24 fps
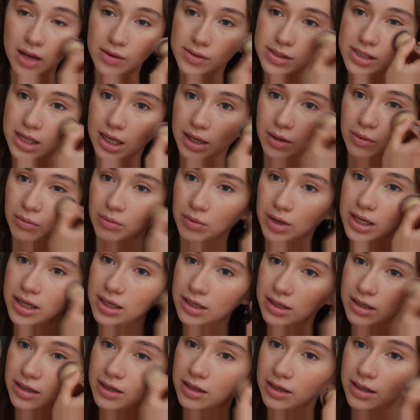was like,
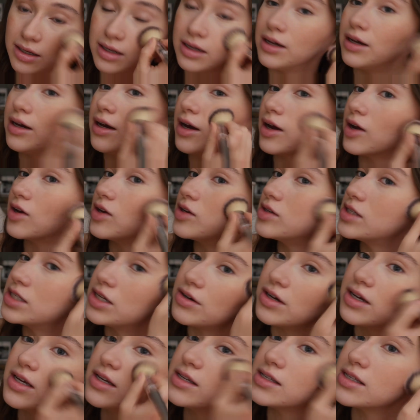what? Are you
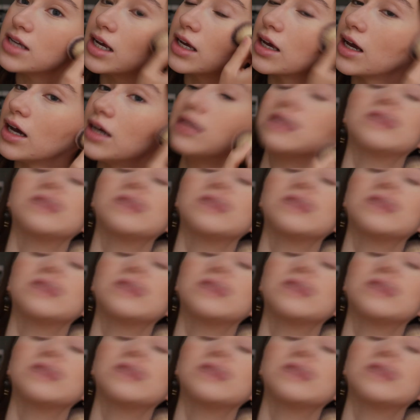serious? I kind of